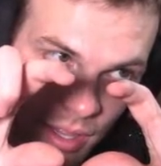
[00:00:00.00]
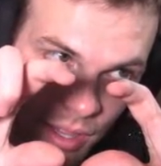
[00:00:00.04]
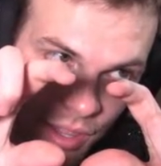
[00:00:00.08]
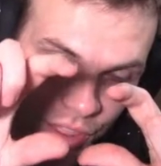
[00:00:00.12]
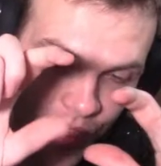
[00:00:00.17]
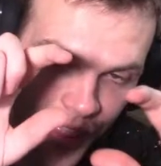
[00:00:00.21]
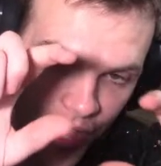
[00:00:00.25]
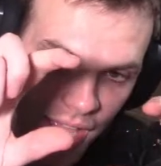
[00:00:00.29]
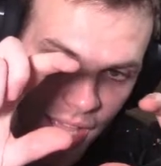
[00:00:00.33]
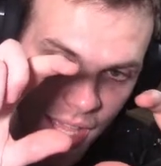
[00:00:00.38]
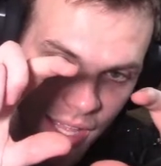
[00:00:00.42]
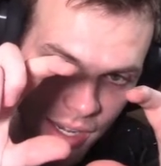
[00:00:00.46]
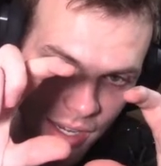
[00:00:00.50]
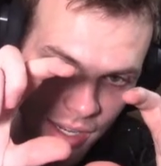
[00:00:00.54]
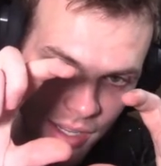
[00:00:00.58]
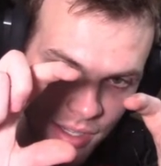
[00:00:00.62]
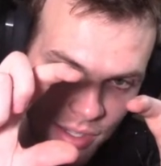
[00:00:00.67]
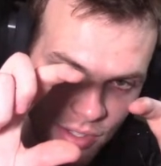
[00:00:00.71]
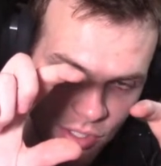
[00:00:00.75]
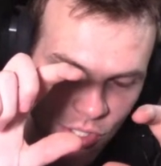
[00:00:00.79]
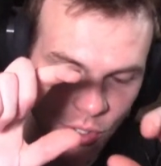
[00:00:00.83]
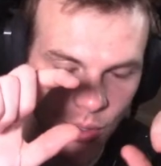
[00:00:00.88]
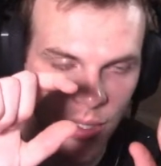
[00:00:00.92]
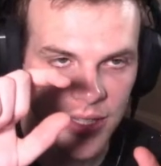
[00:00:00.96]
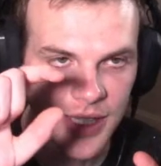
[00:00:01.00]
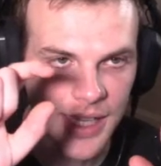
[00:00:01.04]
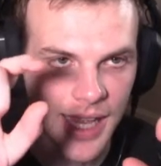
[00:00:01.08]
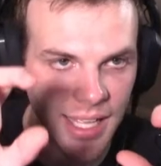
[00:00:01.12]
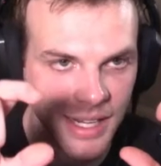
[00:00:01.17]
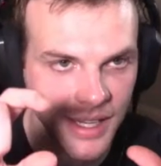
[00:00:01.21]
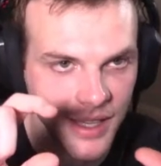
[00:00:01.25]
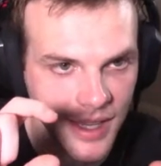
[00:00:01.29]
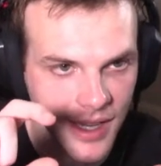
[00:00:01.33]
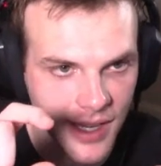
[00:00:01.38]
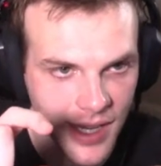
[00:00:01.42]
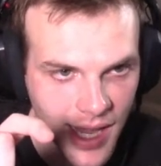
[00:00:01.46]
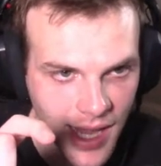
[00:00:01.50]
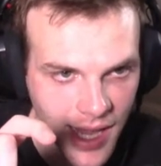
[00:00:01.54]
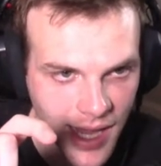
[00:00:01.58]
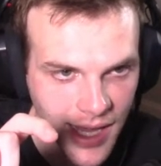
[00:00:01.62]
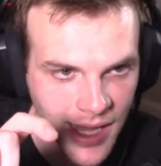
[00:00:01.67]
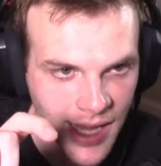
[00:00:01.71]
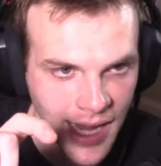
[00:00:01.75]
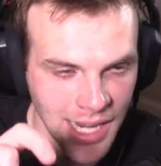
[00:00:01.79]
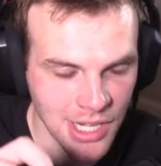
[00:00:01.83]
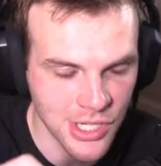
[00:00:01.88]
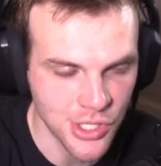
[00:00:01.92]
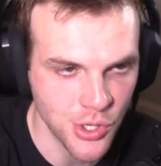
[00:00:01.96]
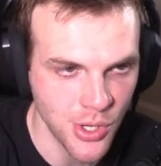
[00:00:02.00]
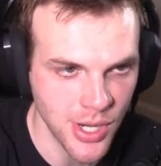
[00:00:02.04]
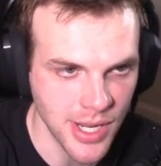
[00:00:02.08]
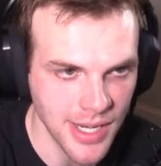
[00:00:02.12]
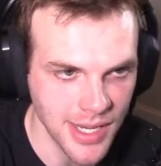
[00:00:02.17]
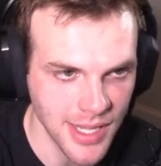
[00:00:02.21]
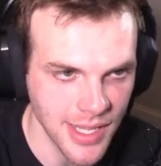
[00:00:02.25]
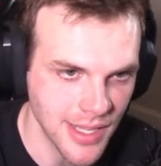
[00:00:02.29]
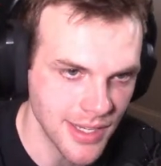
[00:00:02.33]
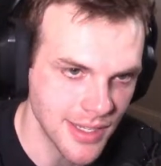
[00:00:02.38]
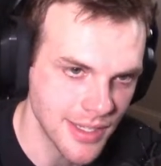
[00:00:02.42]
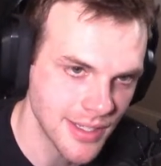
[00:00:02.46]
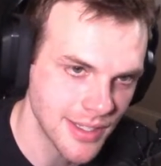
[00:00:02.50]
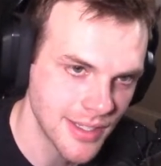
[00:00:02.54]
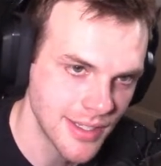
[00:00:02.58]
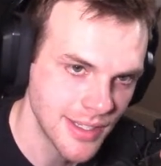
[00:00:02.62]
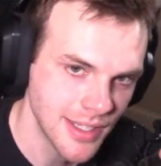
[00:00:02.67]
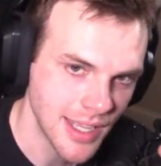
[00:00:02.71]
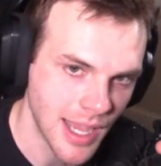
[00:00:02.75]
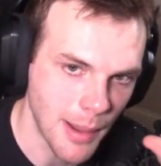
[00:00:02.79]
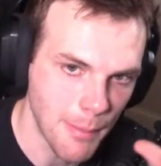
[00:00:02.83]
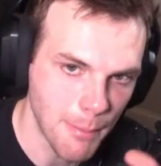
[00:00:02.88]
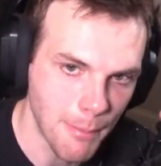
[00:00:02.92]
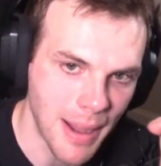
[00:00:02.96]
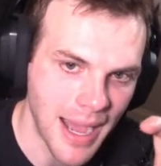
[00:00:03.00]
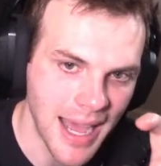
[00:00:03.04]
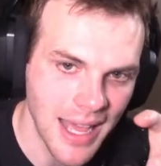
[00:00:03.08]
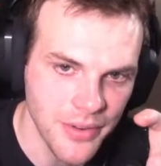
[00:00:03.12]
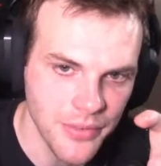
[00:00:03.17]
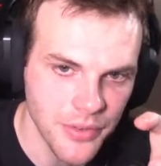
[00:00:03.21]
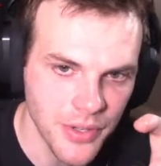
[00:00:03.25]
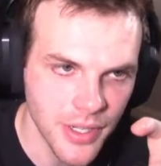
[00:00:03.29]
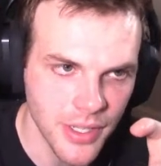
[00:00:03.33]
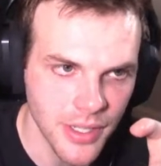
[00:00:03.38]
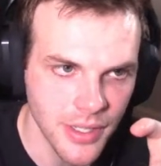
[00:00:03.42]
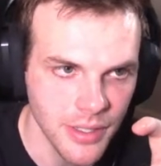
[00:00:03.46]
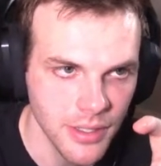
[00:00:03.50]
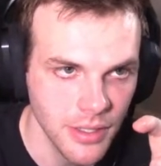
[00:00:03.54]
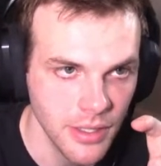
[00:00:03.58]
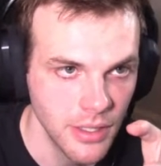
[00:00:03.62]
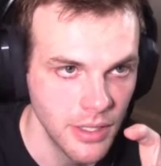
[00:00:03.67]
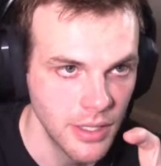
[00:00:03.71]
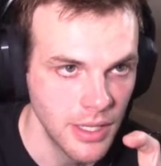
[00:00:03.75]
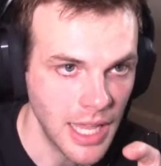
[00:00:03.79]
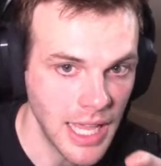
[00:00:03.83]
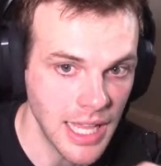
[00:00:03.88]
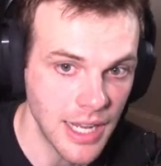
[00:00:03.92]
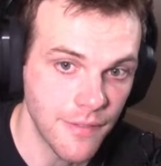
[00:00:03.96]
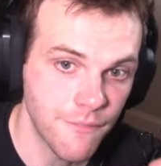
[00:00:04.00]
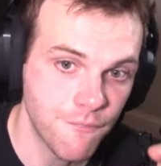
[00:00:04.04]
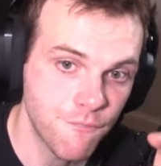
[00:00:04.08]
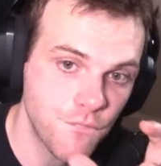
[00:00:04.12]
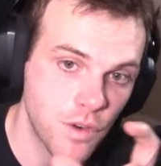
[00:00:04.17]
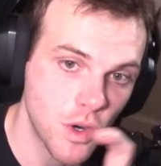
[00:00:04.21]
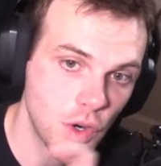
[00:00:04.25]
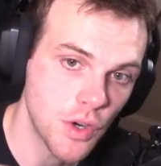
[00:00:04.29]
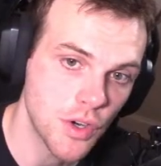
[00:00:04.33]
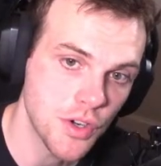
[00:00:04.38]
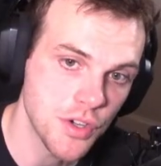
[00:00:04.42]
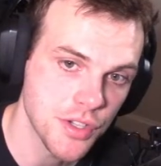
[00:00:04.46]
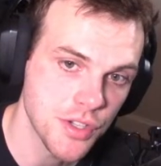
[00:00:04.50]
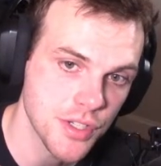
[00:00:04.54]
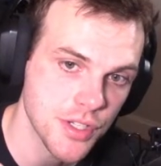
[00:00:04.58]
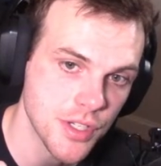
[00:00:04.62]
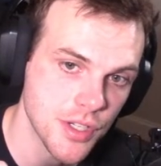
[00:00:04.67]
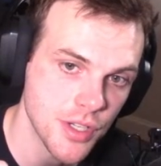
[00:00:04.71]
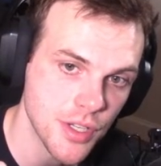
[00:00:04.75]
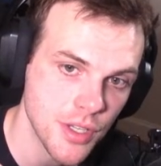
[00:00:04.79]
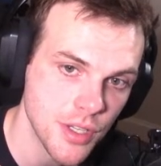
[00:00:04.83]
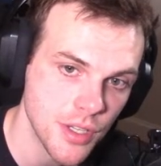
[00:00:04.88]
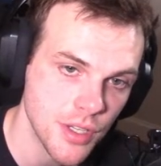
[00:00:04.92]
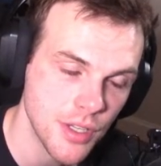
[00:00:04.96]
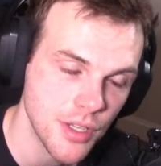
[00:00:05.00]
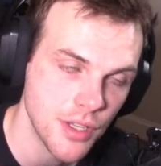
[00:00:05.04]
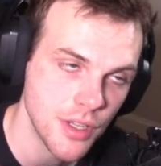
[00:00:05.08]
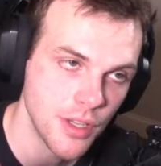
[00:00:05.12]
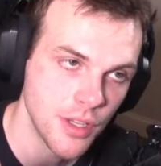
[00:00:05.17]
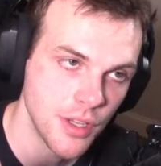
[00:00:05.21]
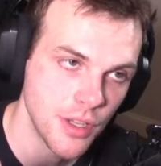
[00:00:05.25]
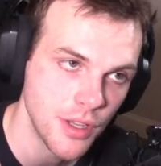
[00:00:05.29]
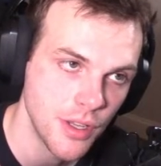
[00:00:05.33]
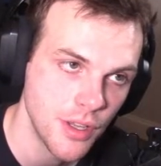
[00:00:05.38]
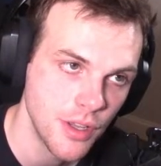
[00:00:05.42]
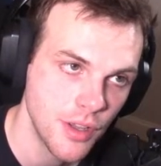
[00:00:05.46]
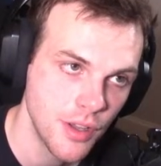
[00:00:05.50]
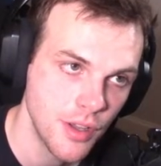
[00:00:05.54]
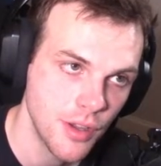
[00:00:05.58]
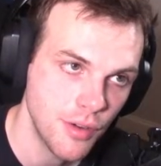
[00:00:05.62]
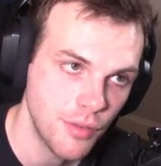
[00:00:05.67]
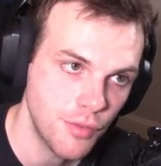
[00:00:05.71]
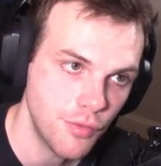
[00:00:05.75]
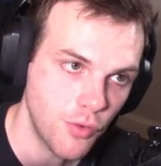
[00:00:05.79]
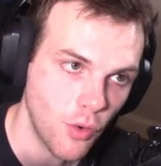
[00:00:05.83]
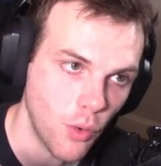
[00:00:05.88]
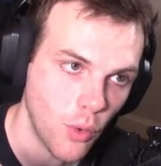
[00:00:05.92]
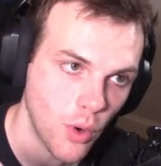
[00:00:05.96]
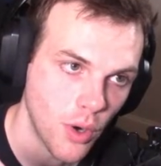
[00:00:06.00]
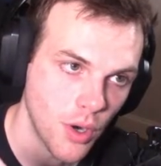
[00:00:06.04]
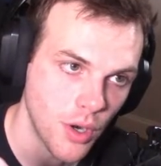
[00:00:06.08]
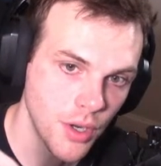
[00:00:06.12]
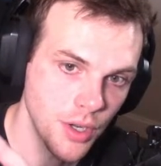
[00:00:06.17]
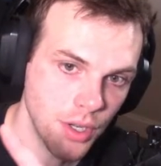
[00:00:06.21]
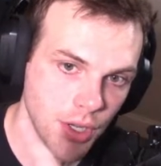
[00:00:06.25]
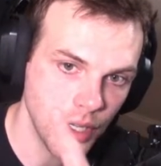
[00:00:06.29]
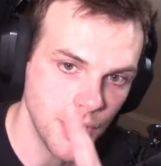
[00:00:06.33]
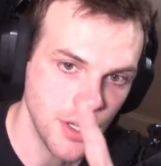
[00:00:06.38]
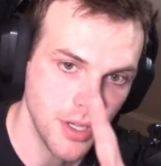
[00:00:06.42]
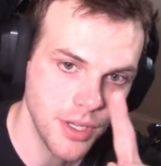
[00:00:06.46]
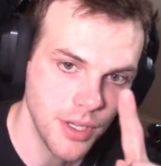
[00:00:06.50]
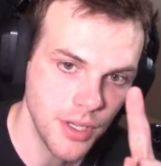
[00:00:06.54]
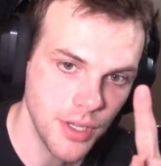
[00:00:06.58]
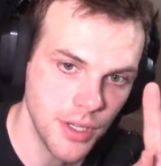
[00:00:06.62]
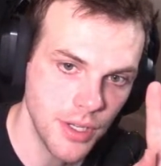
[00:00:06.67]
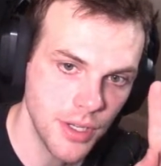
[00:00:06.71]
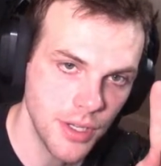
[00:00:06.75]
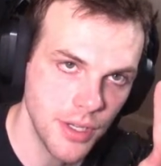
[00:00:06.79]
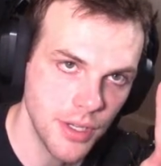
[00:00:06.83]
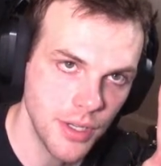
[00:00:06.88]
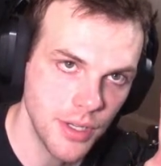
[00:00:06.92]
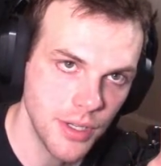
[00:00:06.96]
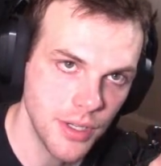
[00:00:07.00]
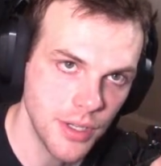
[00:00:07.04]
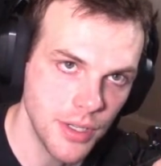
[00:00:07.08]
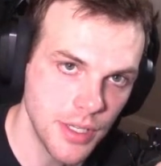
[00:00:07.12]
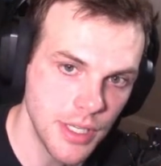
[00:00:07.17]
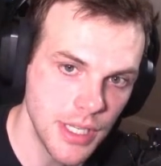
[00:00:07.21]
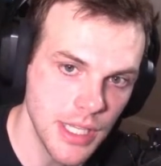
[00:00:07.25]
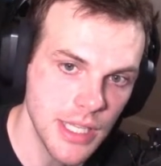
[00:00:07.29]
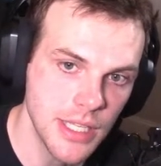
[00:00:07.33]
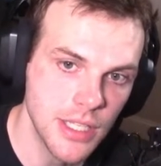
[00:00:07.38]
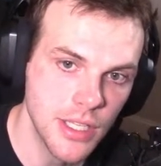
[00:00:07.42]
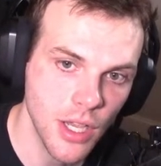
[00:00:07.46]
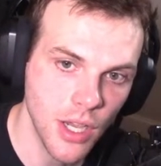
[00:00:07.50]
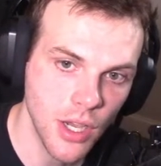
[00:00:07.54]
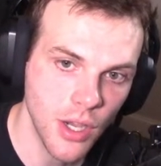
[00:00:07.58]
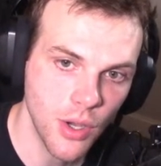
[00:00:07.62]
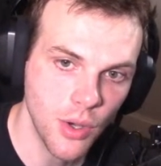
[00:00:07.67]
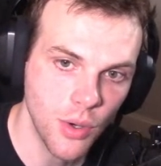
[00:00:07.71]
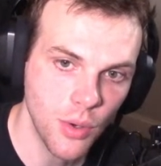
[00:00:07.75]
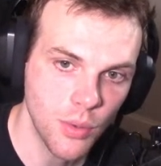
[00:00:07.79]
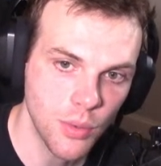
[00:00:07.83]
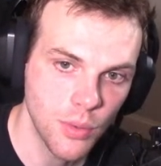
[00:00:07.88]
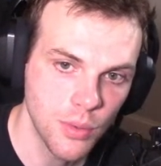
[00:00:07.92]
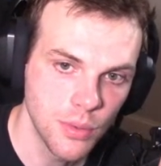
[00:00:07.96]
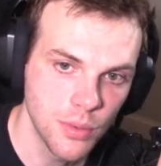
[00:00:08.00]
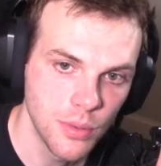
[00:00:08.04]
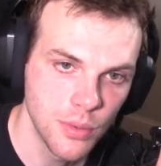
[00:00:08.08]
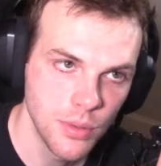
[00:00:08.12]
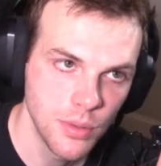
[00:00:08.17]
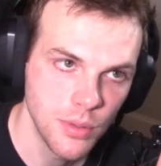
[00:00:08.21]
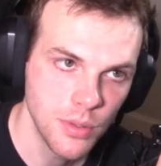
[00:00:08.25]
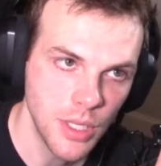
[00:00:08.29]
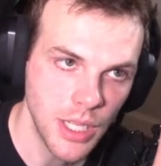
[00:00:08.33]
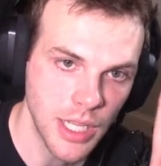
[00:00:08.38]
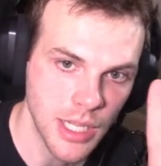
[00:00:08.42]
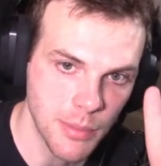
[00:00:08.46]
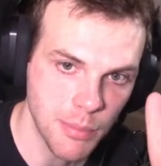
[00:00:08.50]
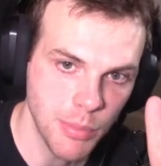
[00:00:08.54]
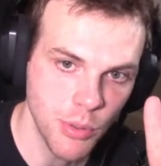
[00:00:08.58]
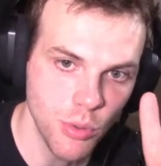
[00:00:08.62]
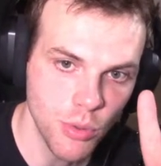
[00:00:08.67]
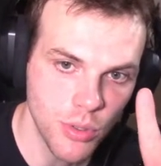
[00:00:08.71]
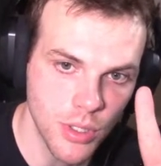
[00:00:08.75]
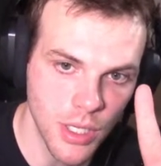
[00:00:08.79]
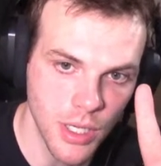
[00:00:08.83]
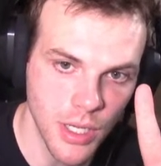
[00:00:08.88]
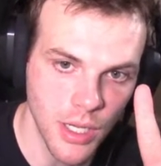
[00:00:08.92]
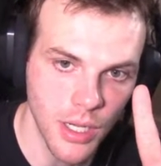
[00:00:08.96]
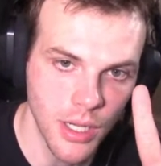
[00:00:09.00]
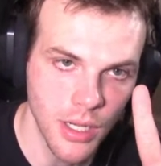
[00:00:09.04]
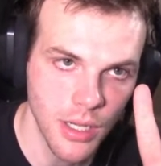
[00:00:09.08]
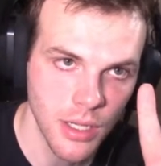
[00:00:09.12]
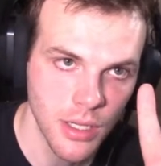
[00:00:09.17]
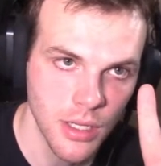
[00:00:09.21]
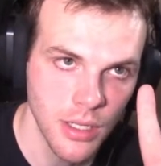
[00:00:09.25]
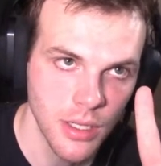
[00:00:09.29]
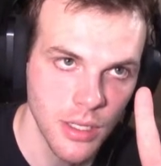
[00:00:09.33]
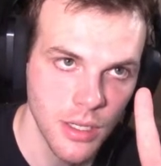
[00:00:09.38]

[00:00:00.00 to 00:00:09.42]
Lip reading: Then, so at the end of the day, I traded Amon-Ra and a first for Nico, Igbuka,